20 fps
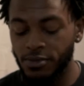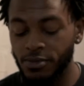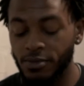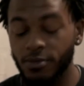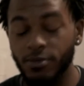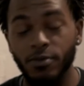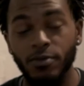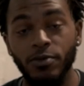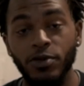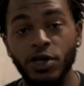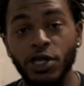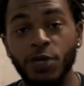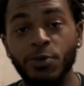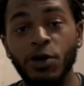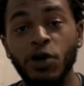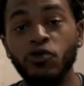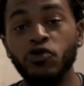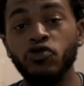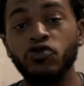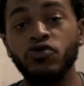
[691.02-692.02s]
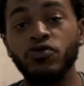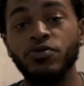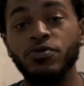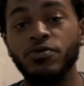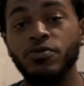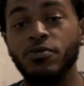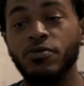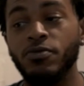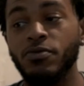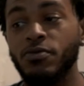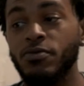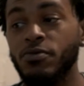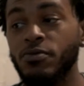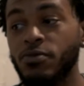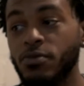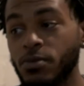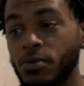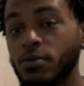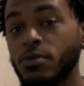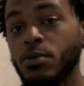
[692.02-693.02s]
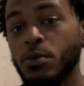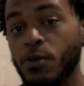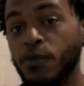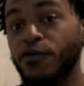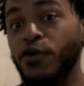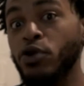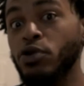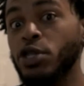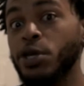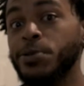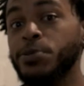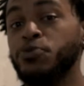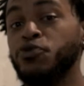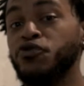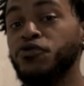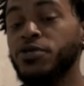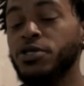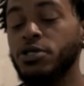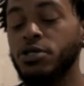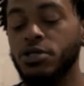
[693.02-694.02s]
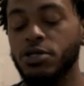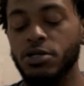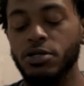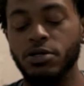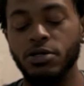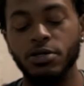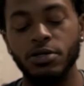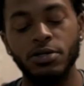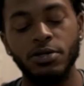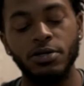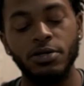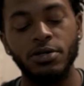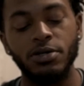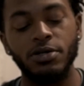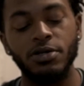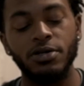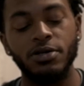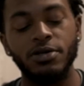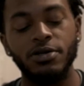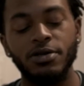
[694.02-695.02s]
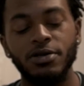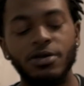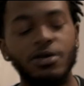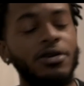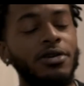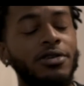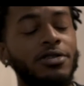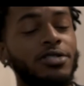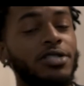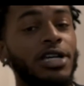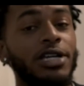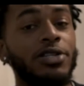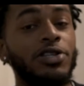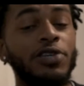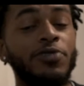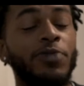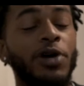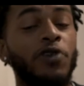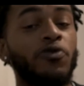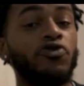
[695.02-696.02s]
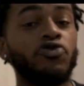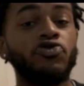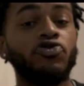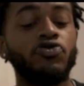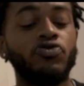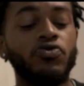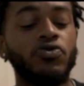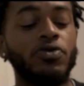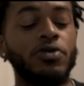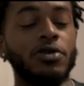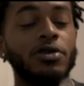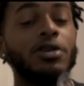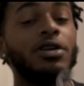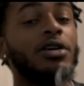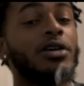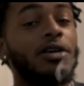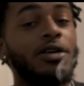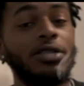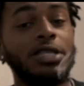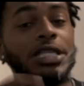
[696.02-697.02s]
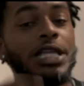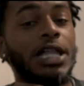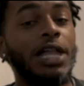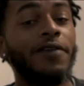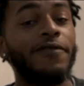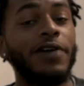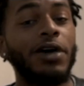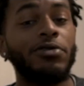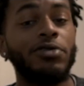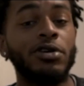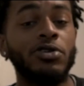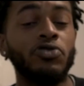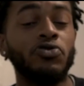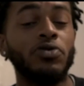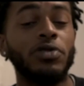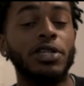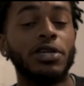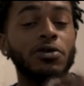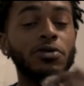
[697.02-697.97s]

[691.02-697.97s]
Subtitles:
She's in my room. First day we moved in. She ain't leave my room till I found that news out.